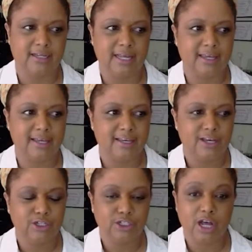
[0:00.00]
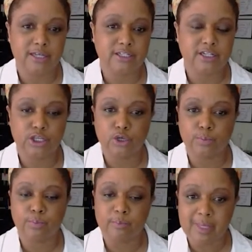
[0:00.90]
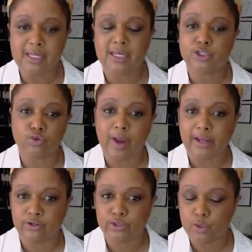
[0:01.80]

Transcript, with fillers: like Lost, you're meeting directors